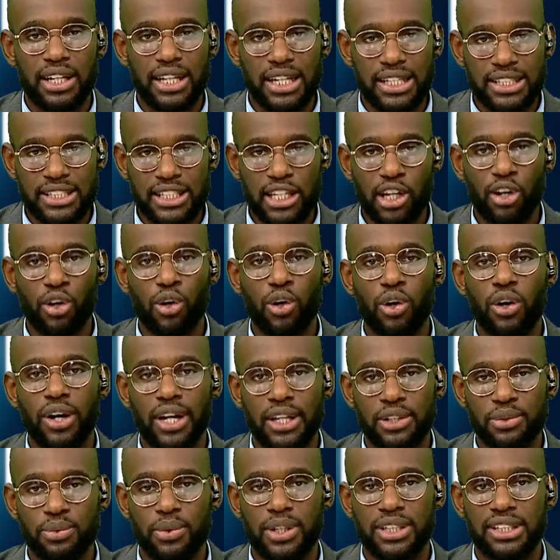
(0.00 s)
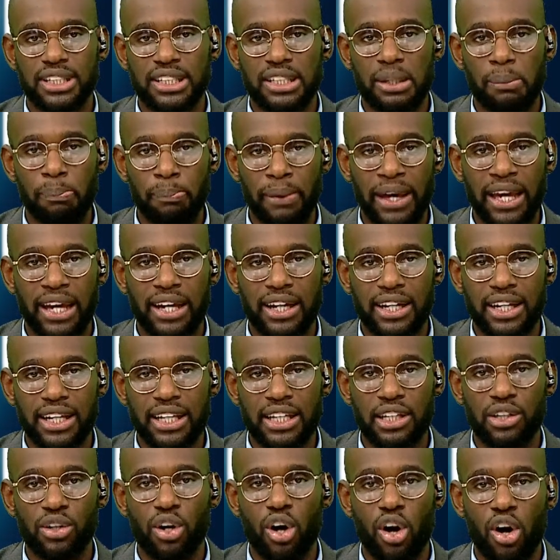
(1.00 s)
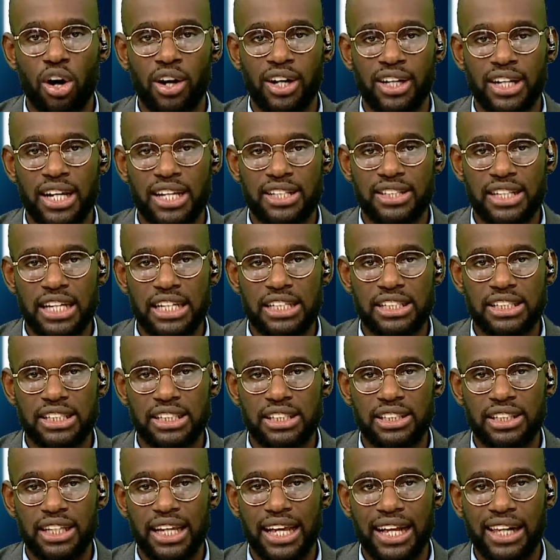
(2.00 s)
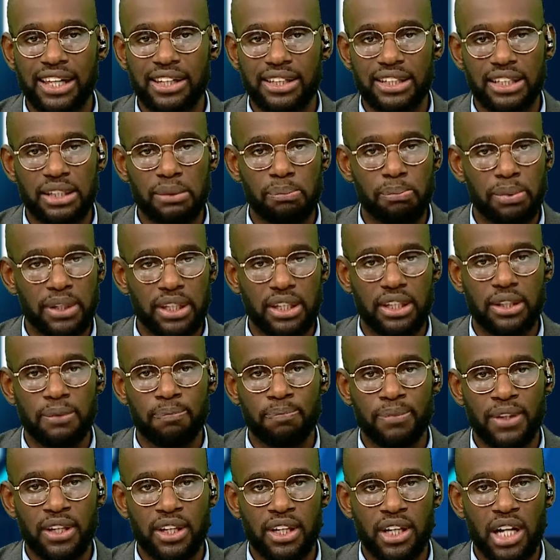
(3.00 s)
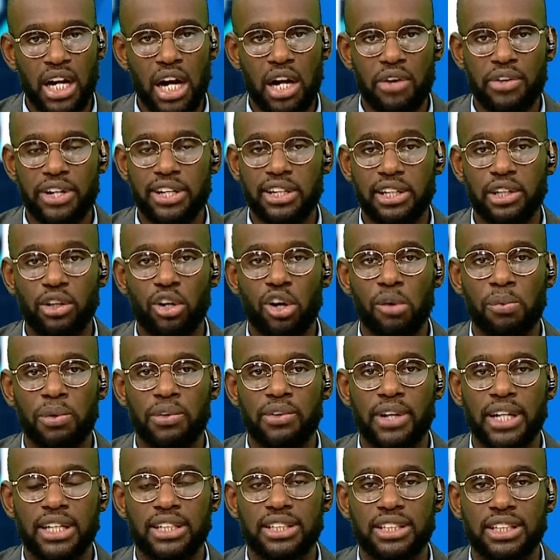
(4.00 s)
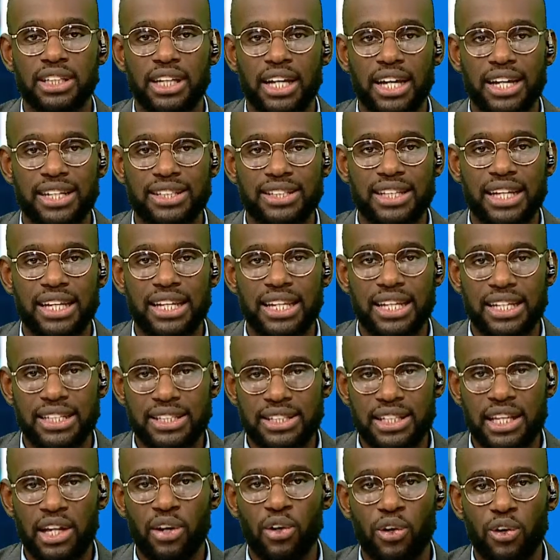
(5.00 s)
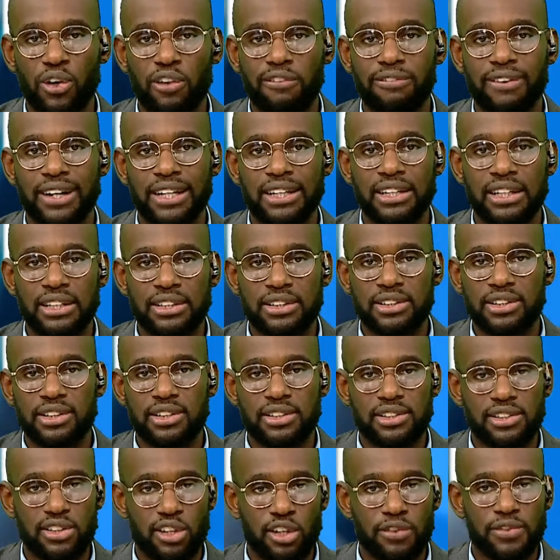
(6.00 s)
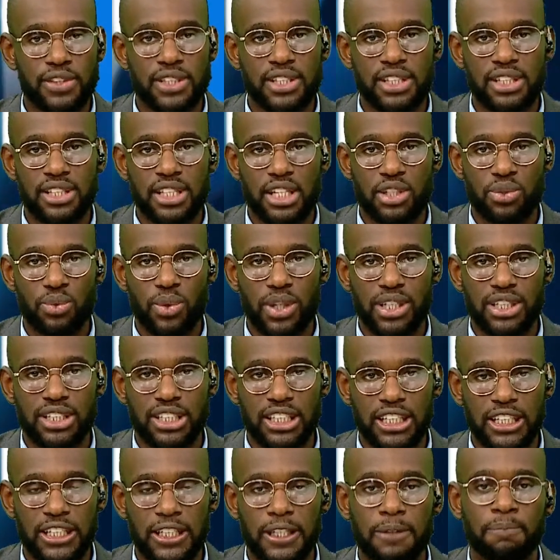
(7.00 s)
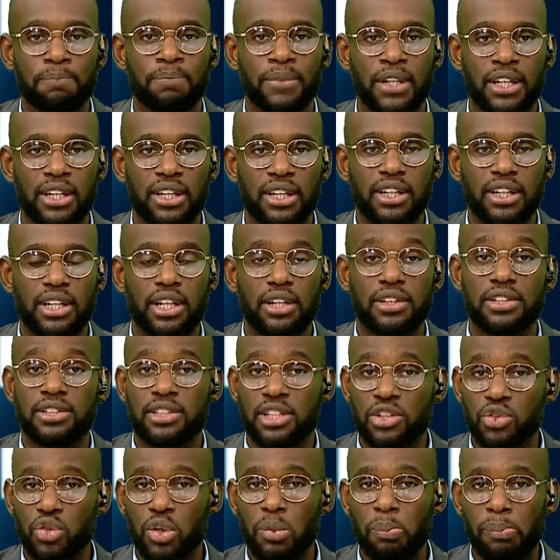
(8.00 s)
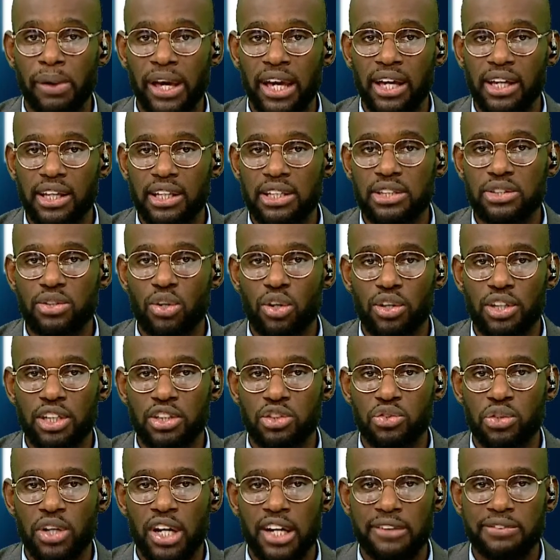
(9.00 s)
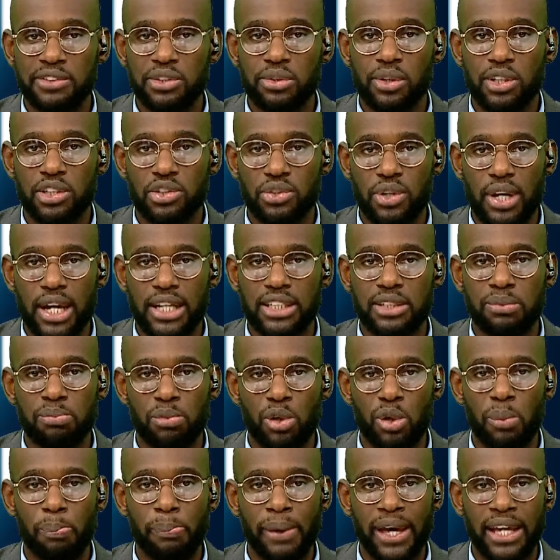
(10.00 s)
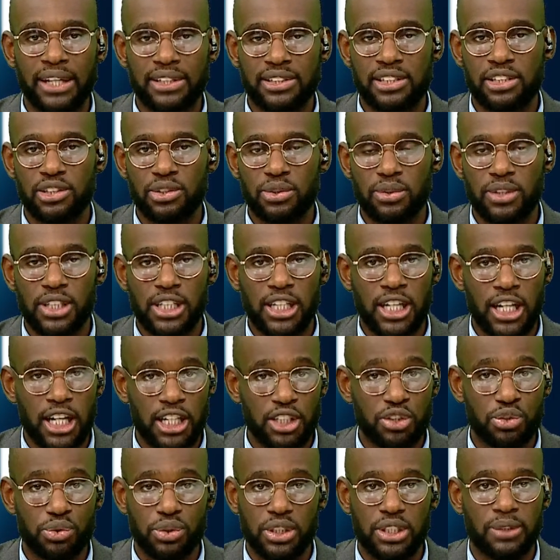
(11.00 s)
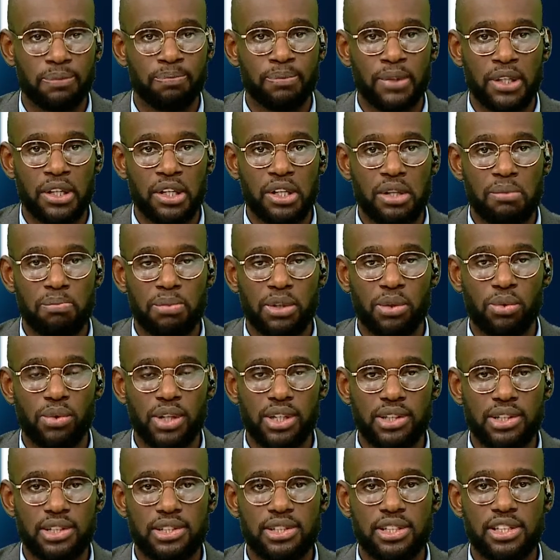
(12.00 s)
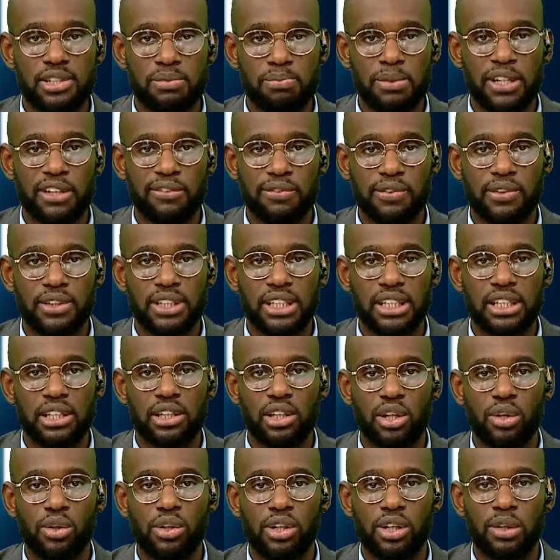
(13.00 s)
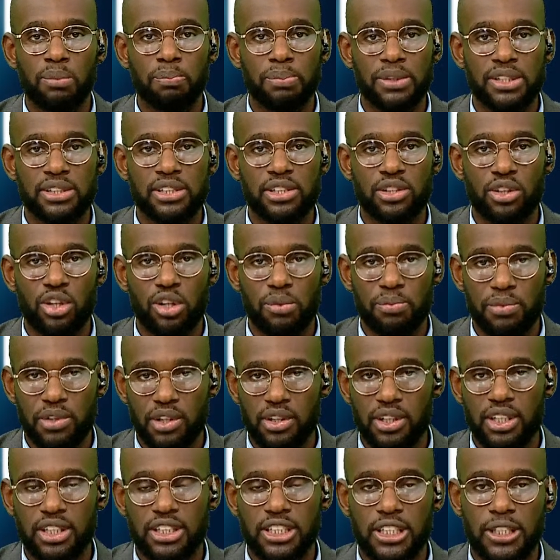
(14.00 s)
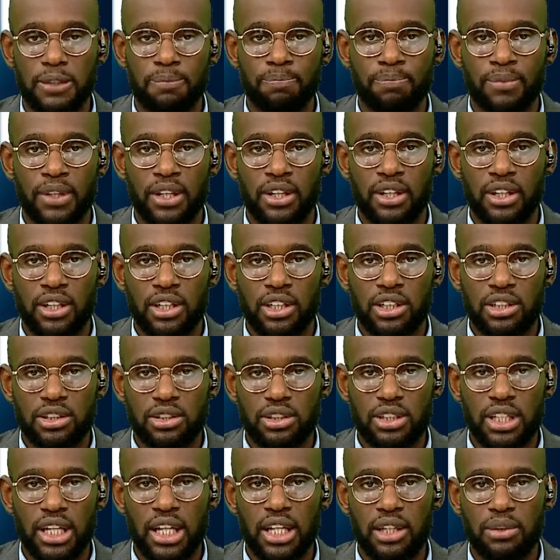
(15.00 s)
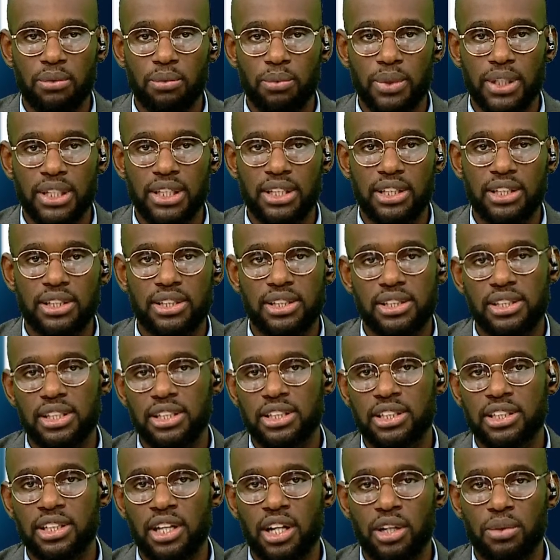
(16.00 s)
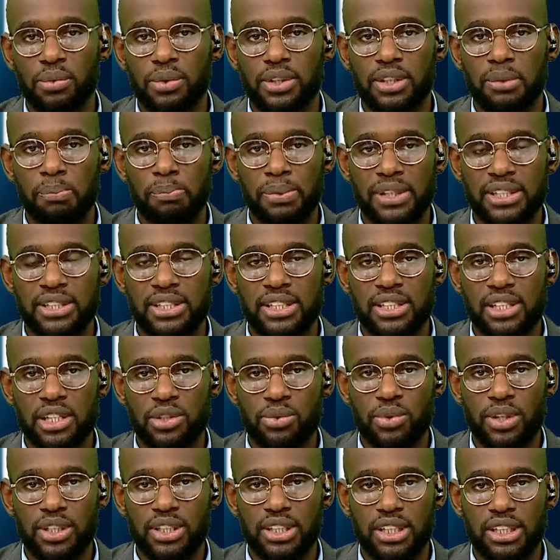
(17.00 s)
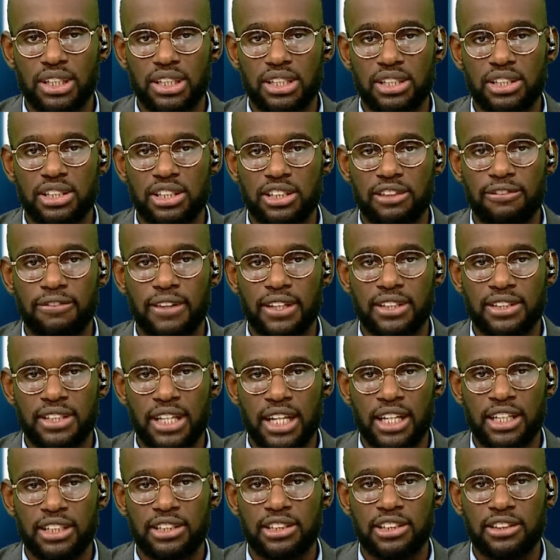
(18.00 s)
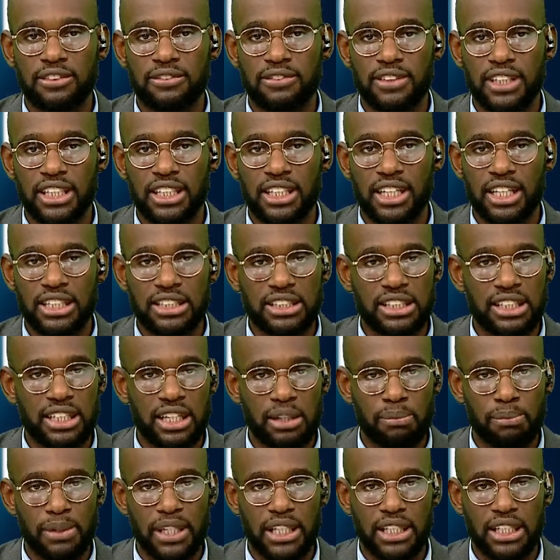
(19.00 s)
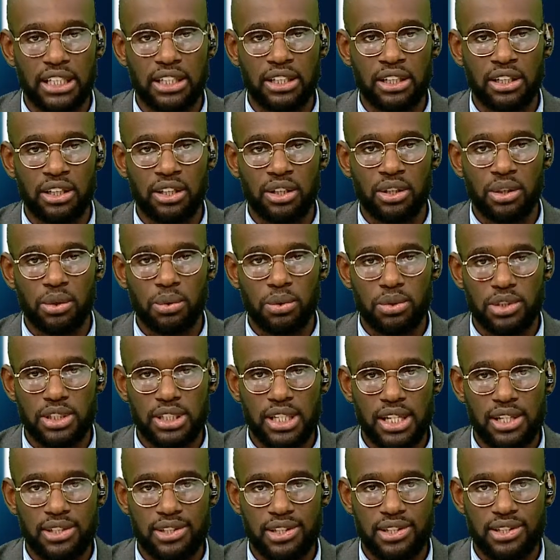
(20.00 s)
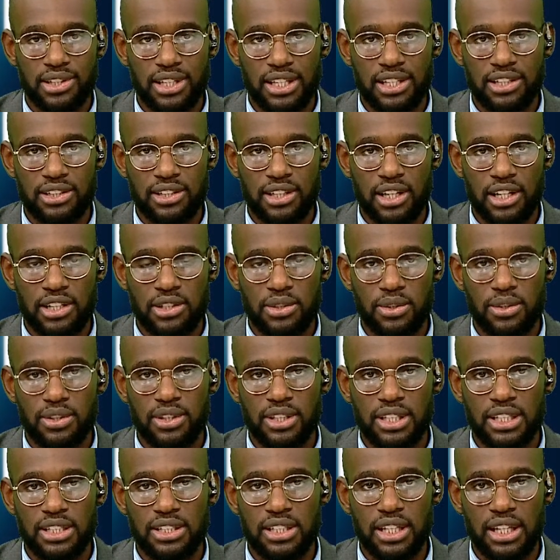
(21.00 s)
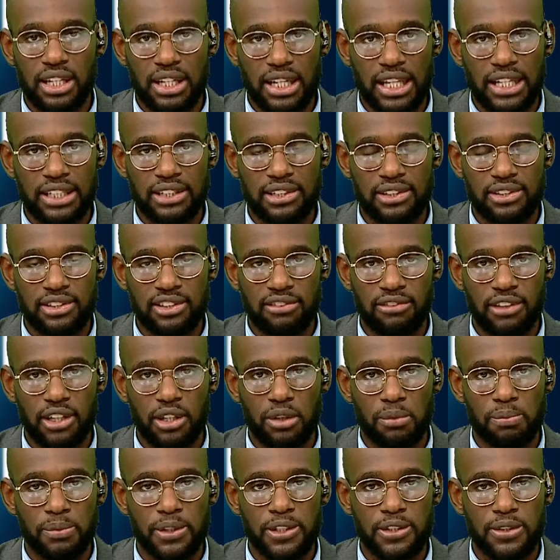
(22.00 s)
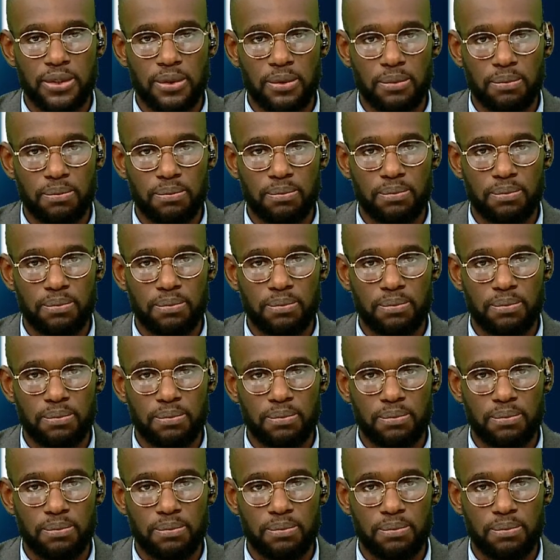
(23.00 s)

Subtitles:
Letshego Eswatini Bank in Organization, LEB, currently operating as Letshego Financial Services Eswatini. Now, the central bank is on a drive to attract more banks into the country. But what does this mean for the local business community? Today, we sit down with Business Eswatini's Chief Executive, Inathi Dlamini, who shares his insights on these latest developments.